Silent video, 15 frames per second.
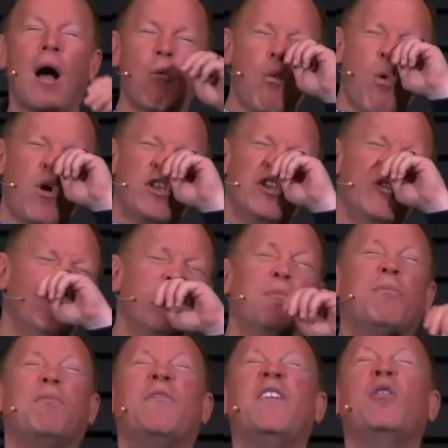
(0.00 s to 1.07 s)
I want you
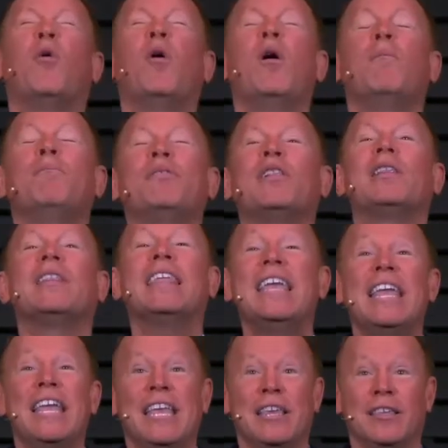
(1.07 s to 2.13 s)
to feel
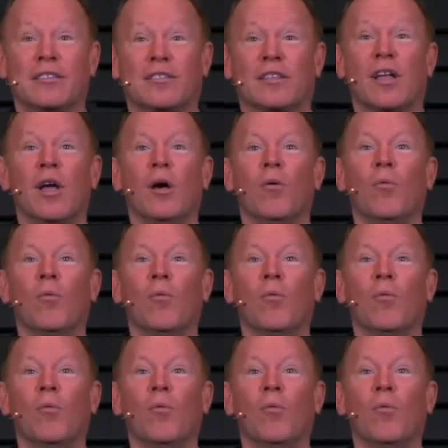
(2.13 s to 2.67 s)
pleased